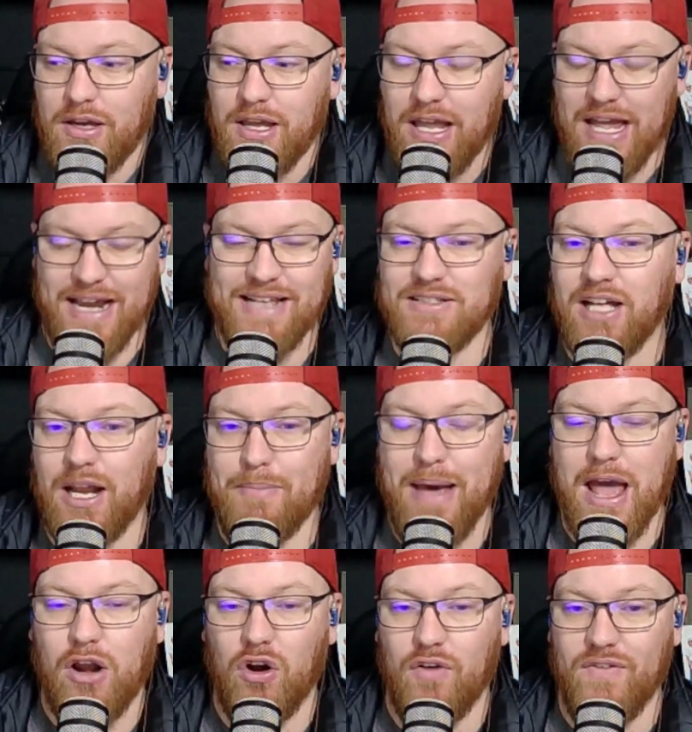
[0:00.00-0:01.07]
It is not a
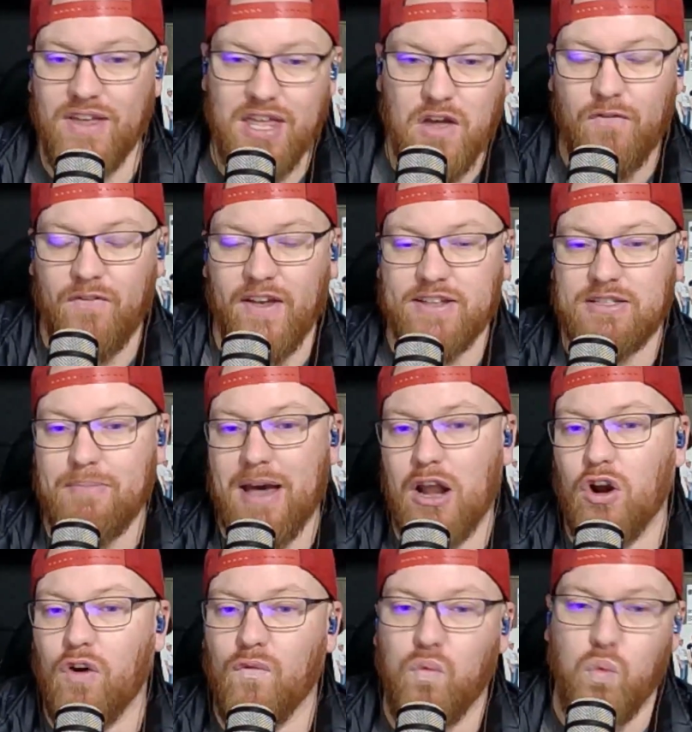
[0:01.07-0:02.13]
matter of if, it's a
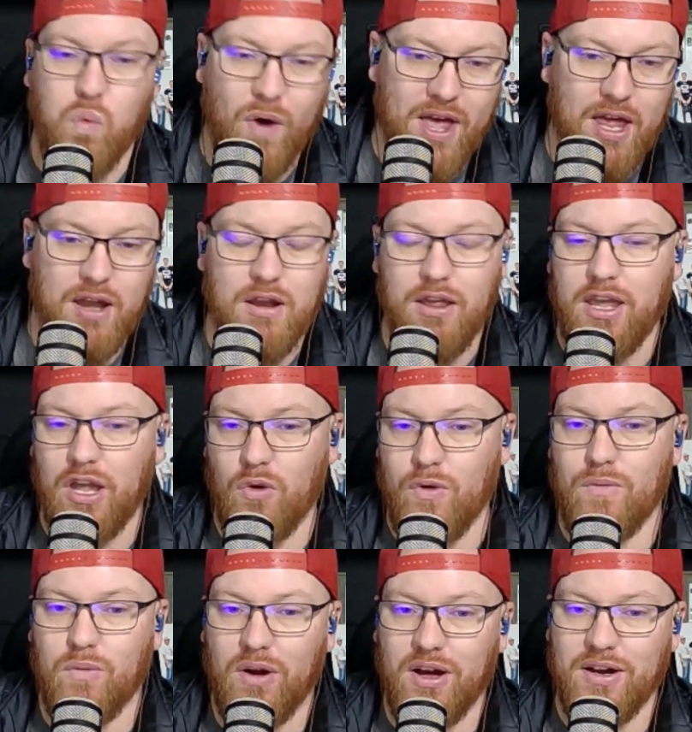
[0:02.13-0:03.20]
matter of when Henry
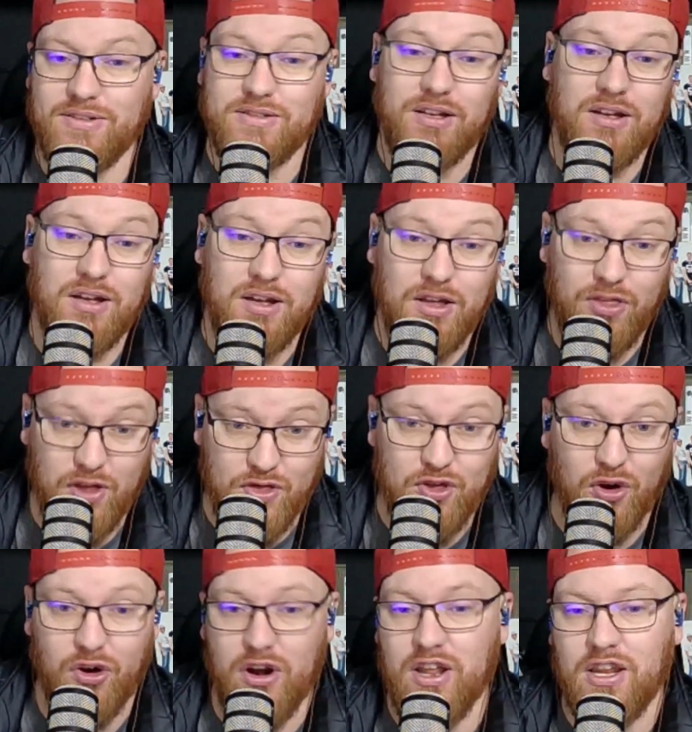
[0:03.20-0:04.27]
Ruggs
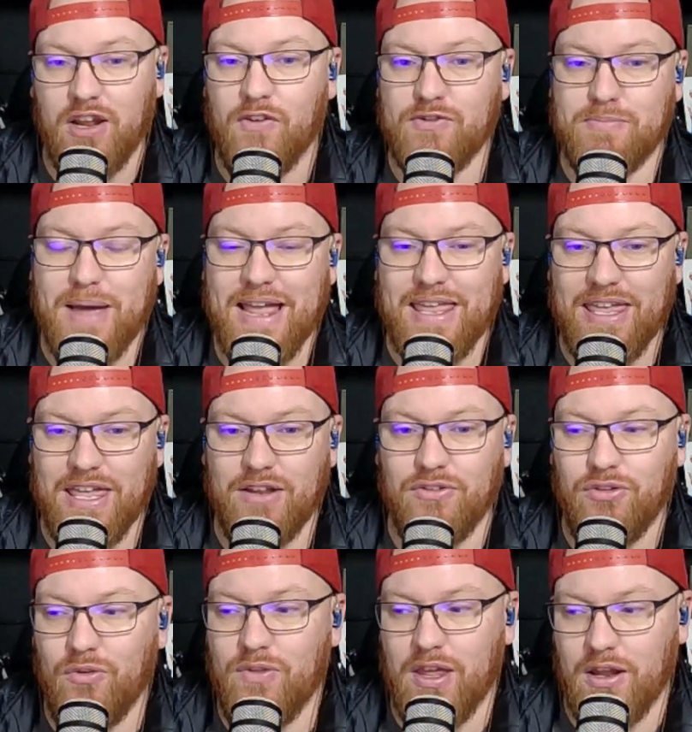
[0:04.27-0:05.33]
III comes back
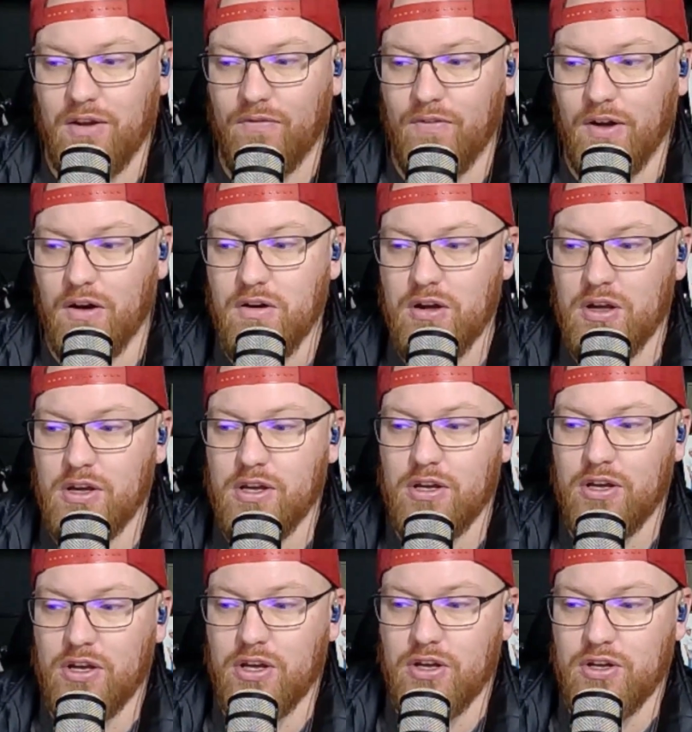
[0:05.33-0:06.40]
into the NFL.
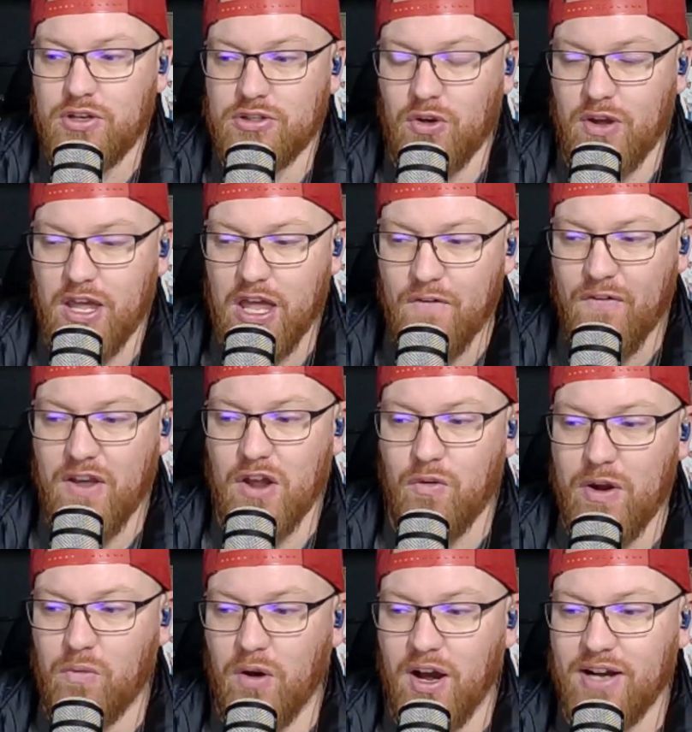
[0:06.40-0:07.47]
So if
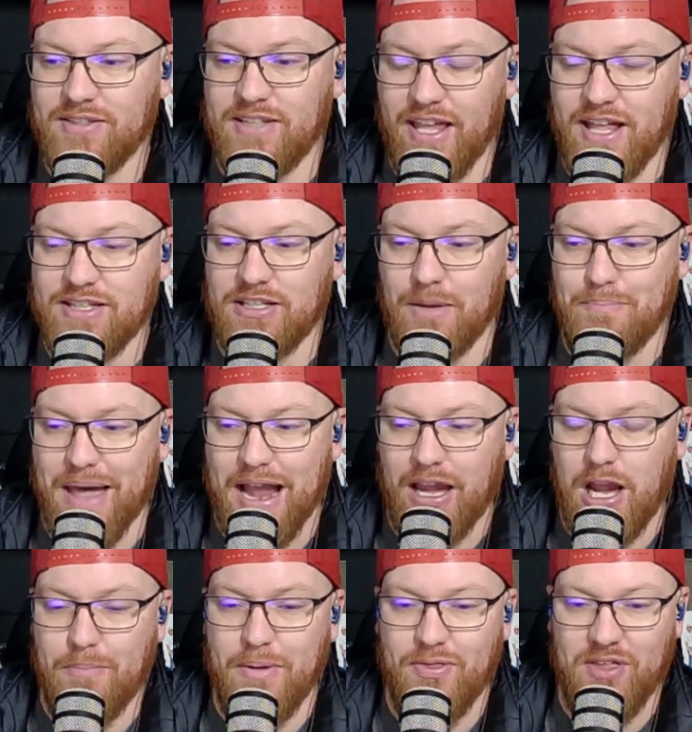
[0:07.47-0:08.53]
Henry Ruggs ends up
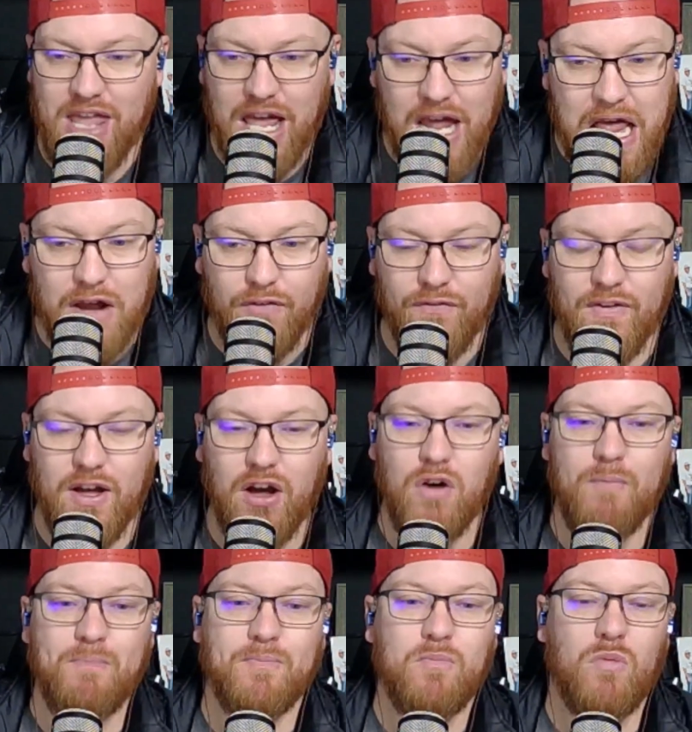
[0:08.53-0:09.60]
back up in the
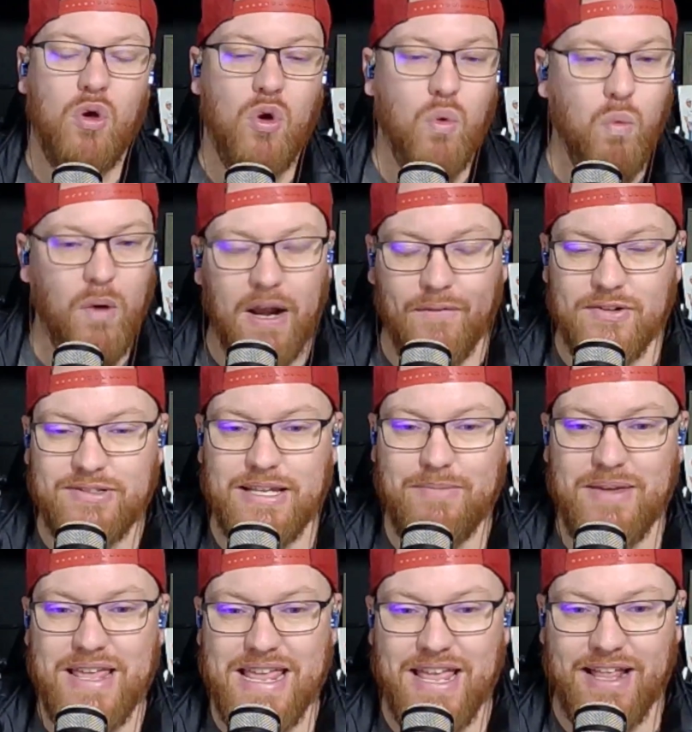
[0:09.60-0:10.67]
NFL, whatever
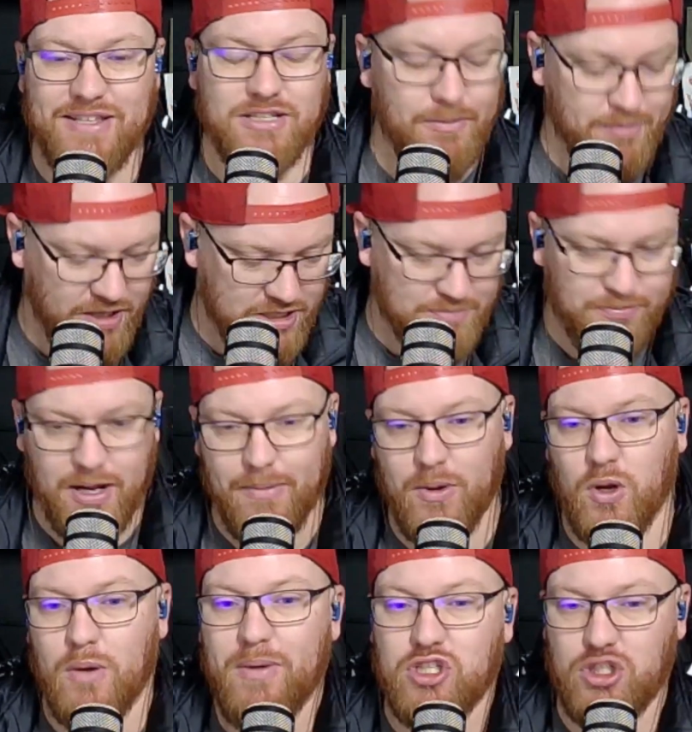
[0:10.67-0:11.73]
team he ends up is probably
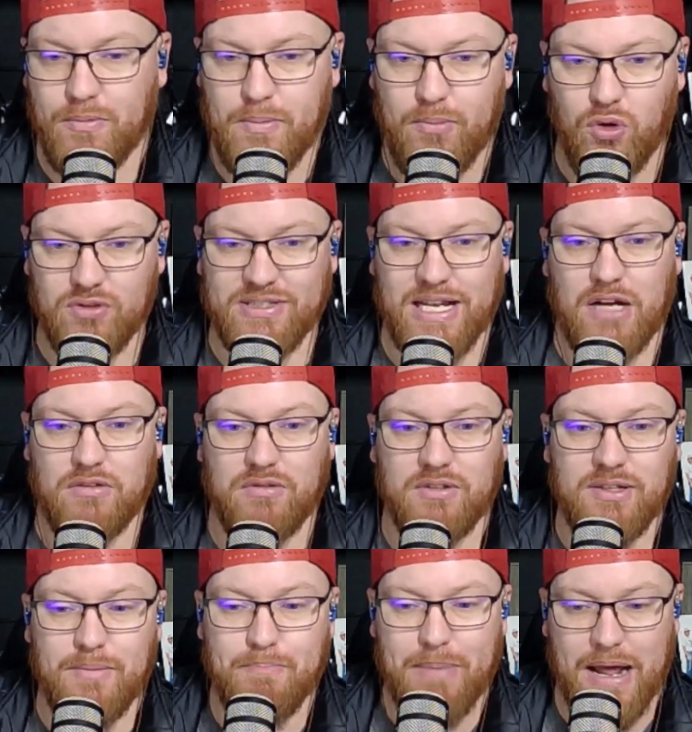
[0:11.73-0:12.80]
going to be a Super Bowl down.
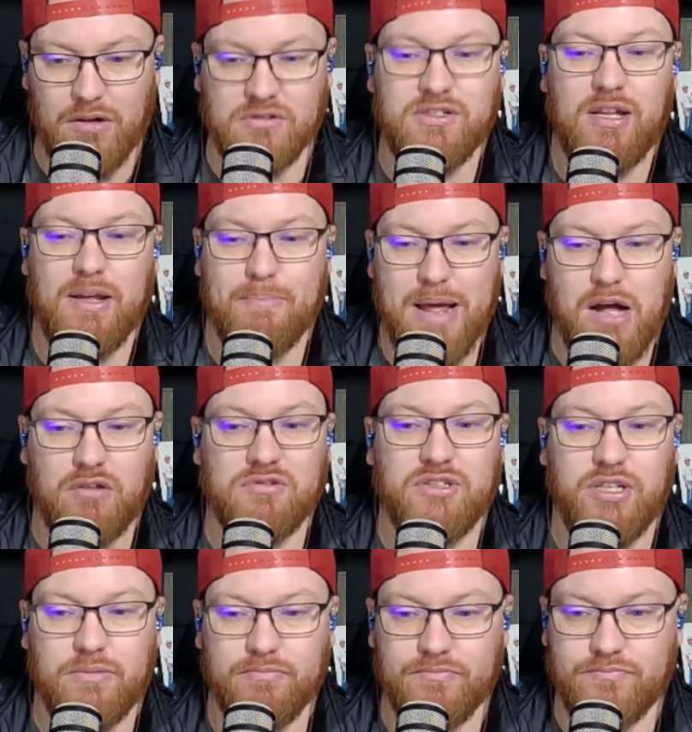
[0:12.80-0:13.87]
Bound
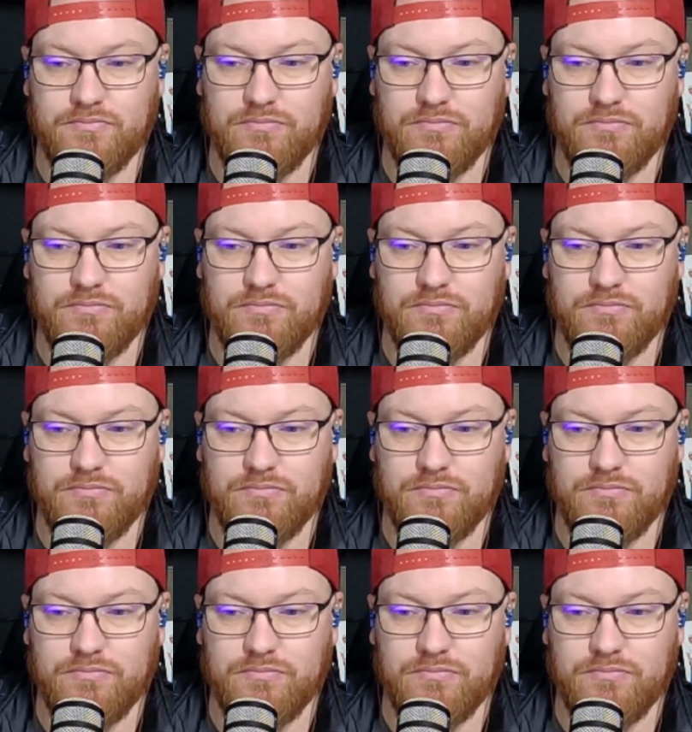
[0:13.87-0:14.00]
team.